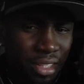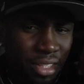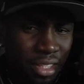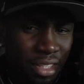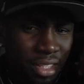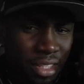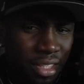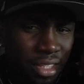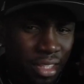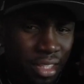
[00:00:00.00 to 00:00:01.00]

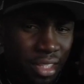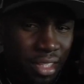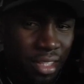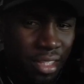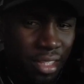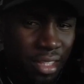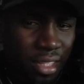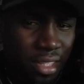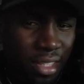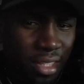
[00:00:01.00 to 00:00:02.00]

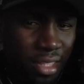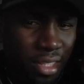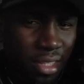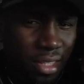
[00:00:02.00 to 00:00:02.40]
[no speech]